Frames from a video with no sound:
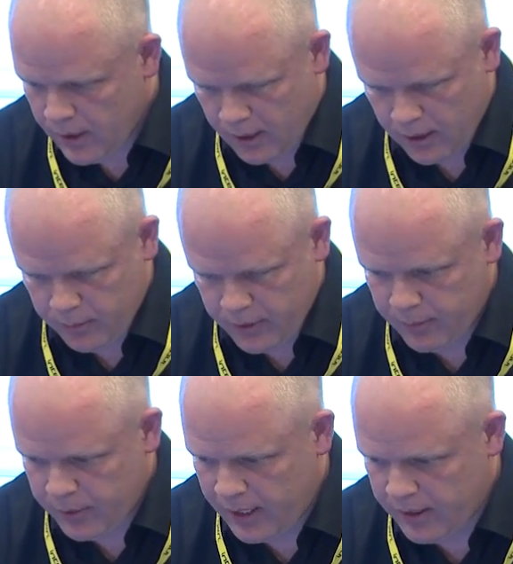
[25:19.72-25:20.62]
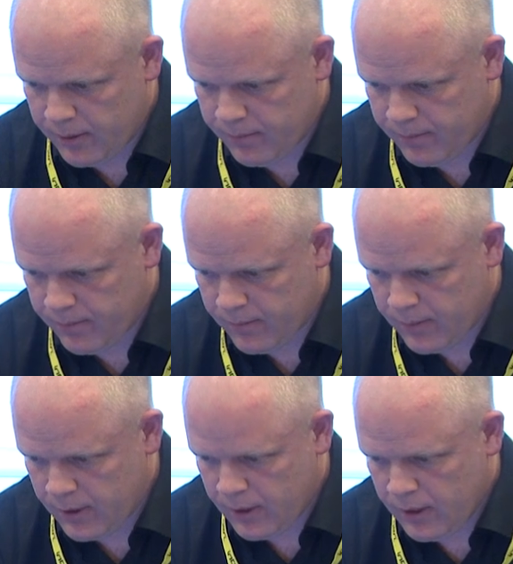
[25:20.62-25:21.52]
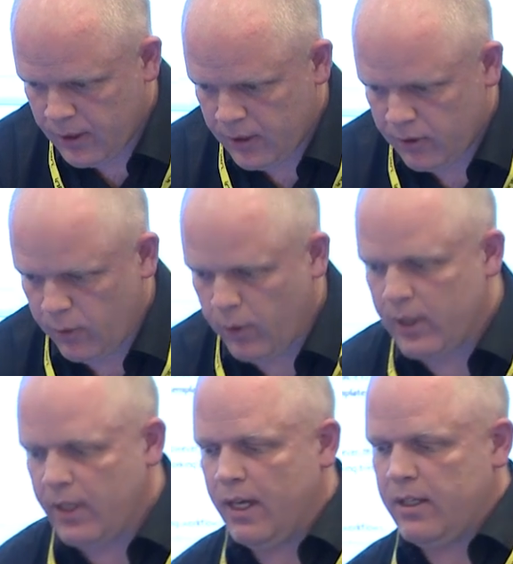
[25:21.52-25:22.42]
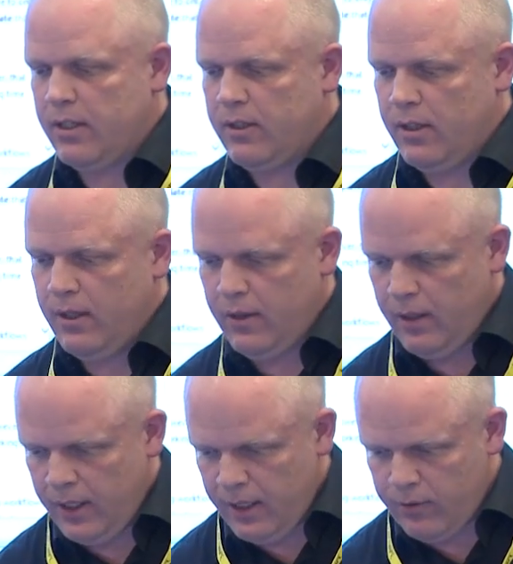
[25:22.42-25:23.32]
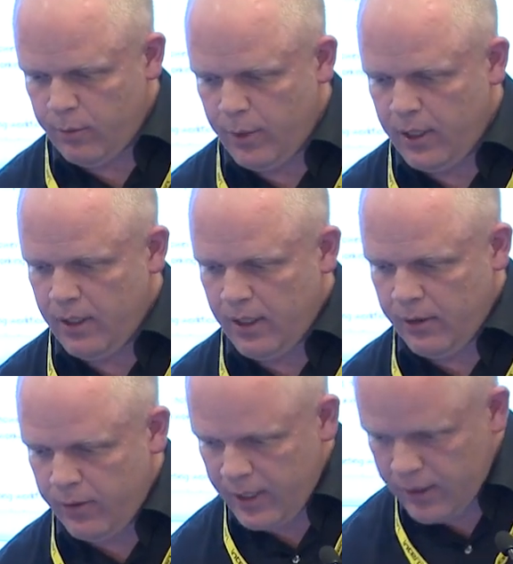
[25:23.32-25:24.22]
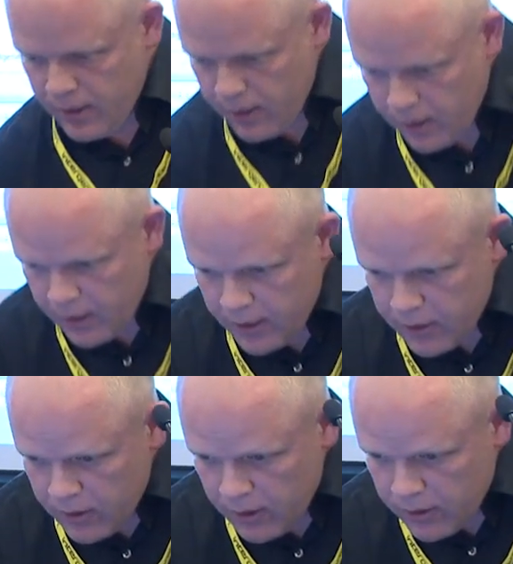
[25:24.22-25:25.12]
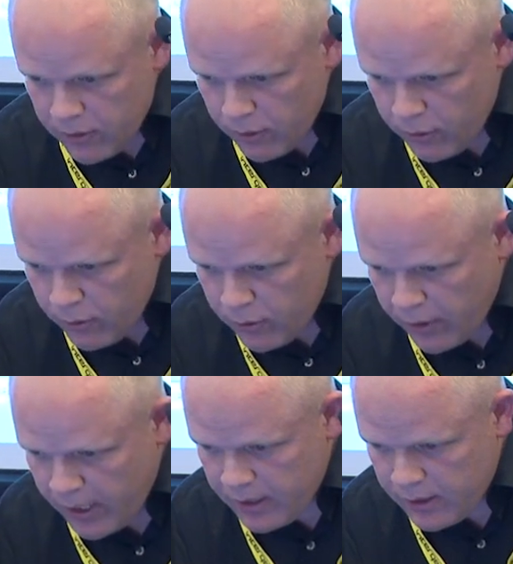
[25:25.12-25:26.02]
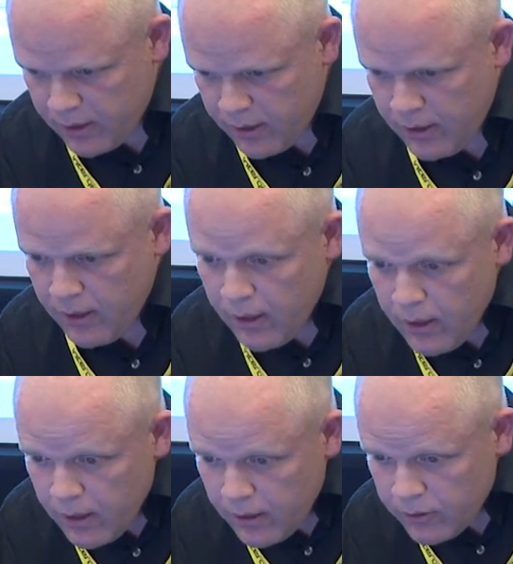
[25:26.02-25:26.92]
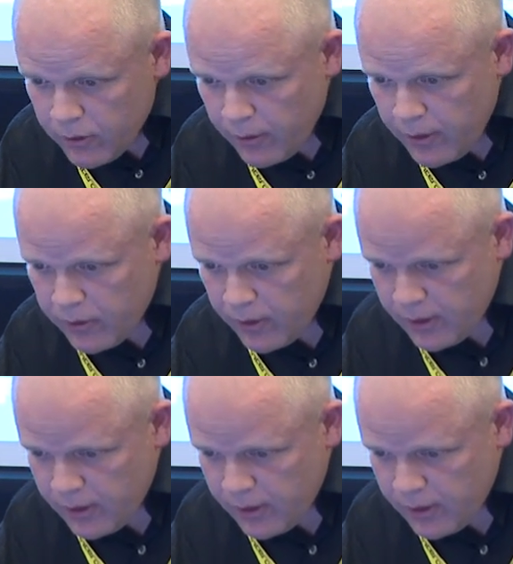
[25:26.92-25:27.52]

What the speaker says: help template. So what it does is it gives me a direct lead to create, and so here's